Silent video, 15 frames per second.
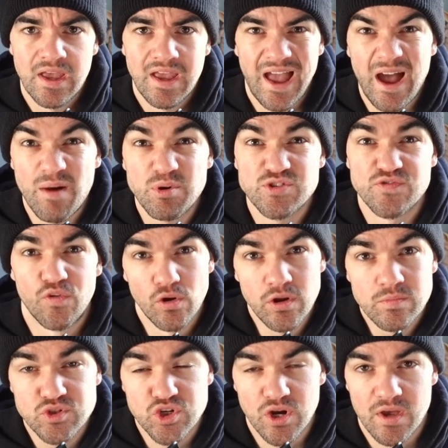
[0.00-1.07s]
How much
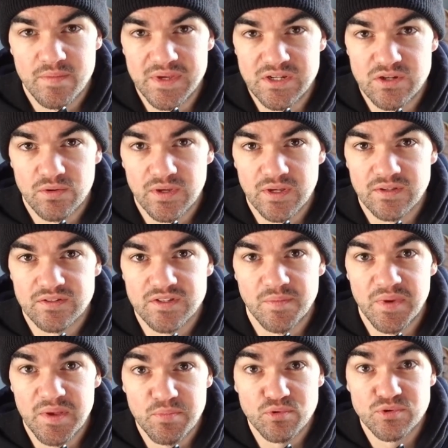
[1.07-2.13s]
volume should I be doing?
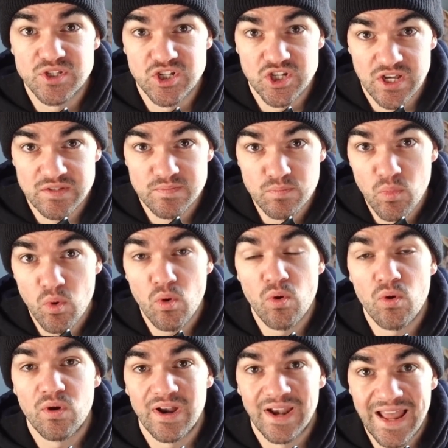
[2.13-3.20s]
Some people suggest
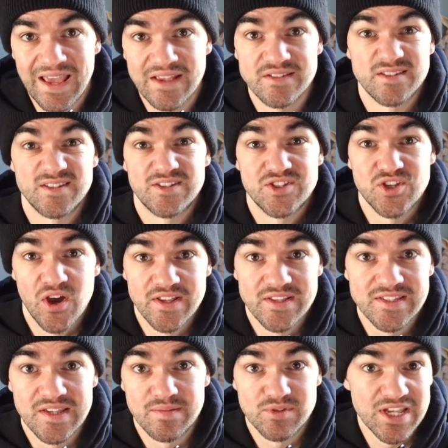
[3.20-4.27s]
more, less.
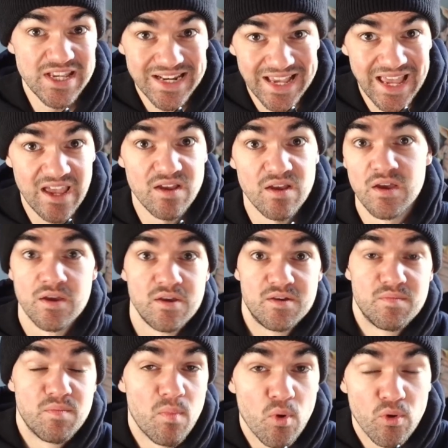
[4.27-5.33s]
Science seems to indicate
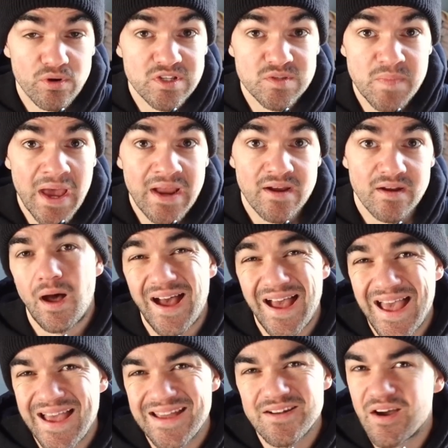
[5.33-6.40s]
more is better.
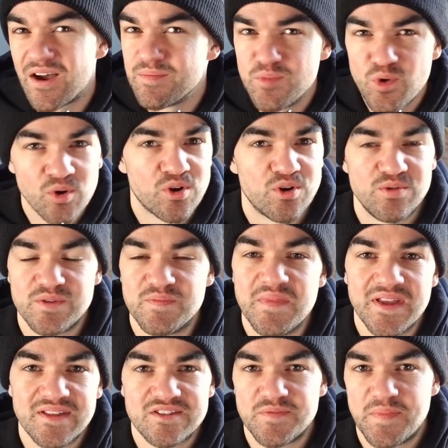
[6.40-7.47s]
And I'm not going to
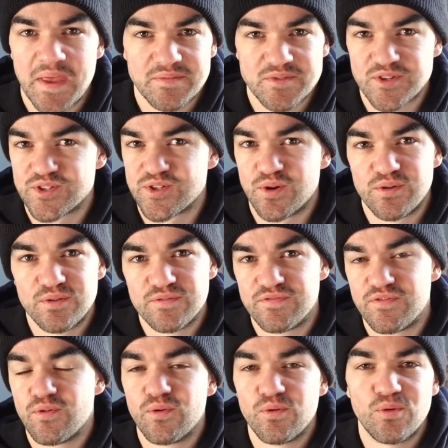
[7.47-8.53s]
admit to be able to
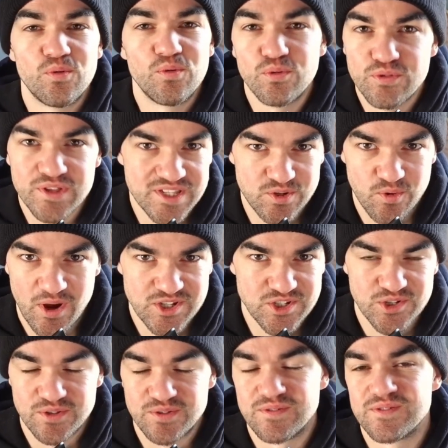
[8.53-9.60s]
solve all these
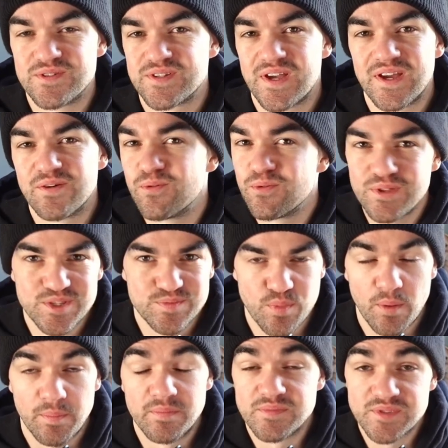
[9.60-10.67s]
questions and all these
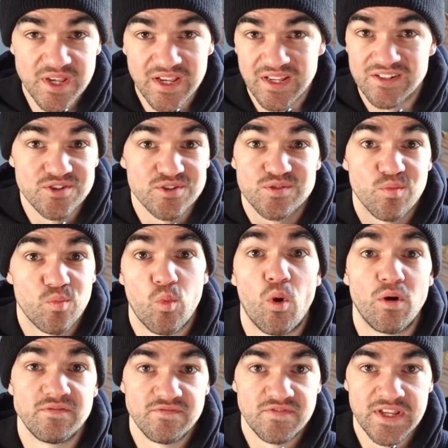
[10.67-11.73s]
problems in just
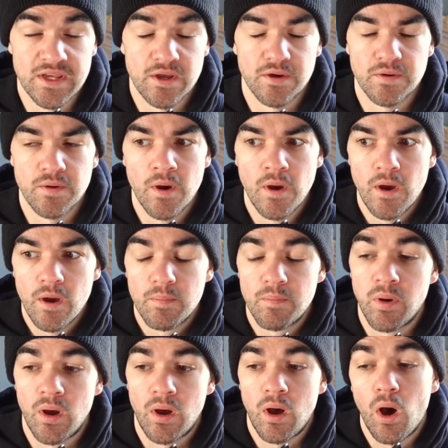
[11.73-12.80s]
one video.
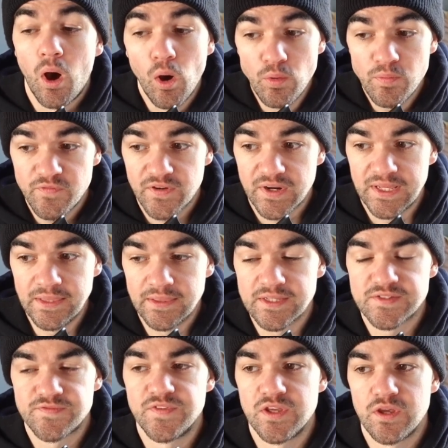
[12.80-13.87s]
But hopefully,
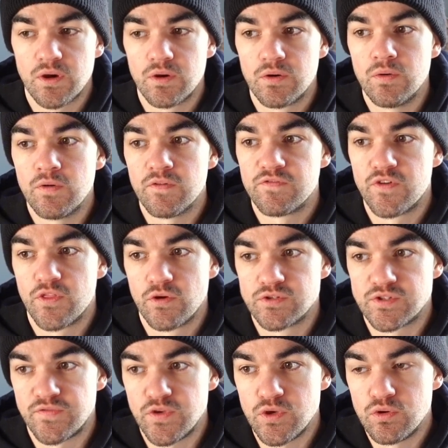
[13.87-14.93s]
this video, for
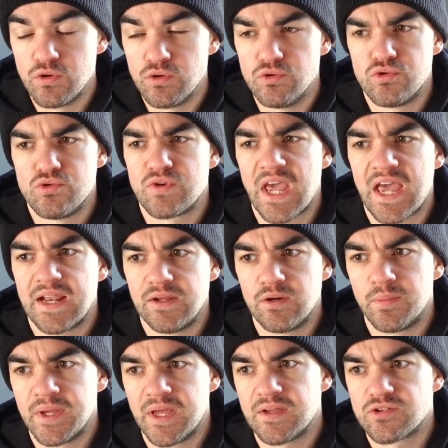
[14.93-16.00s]
those of you who do get a
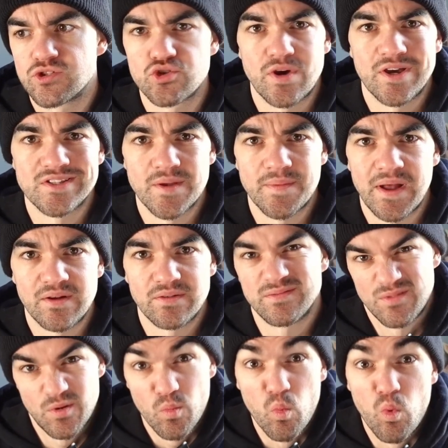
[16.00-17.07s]
little bit stressed about
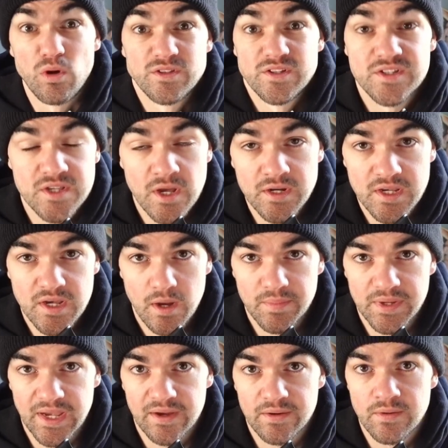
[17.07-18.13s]
one study
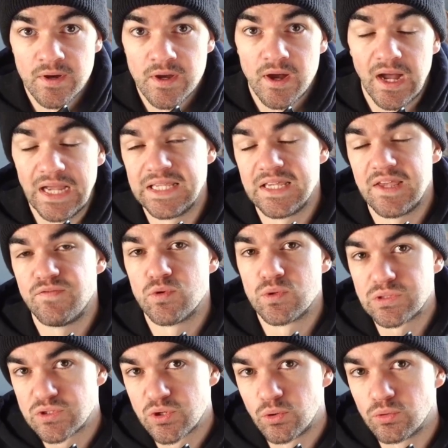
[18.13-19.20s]
coming out, I can give you a
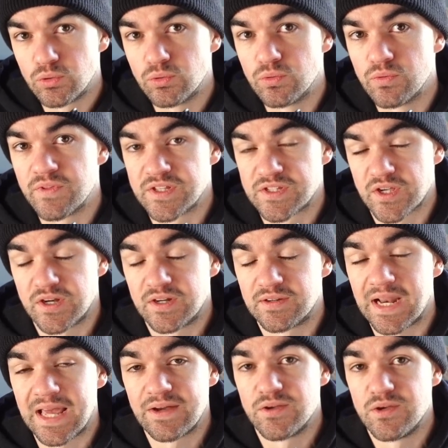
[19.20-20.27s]
tool that's going to
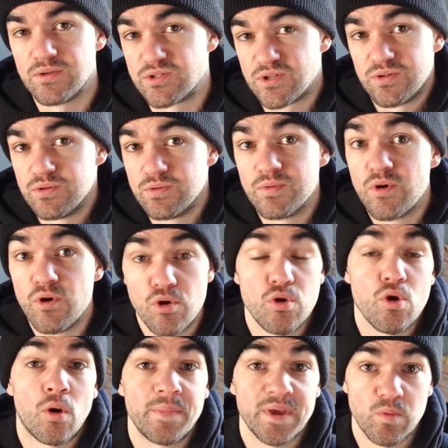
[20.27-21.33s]
allow you to
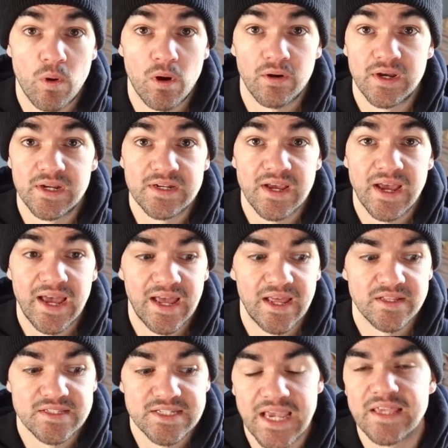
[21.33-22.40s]
not be worried
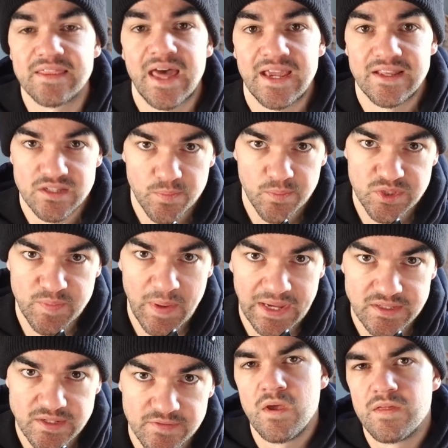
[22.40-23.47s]
and take that into
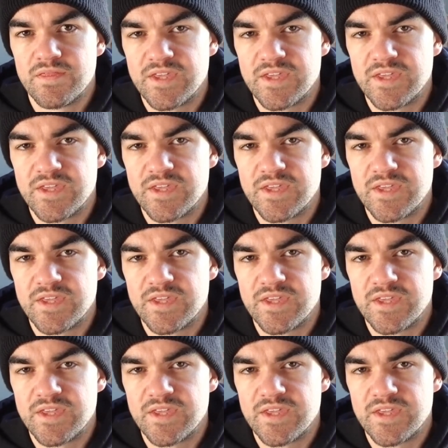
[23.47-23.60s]
perspective.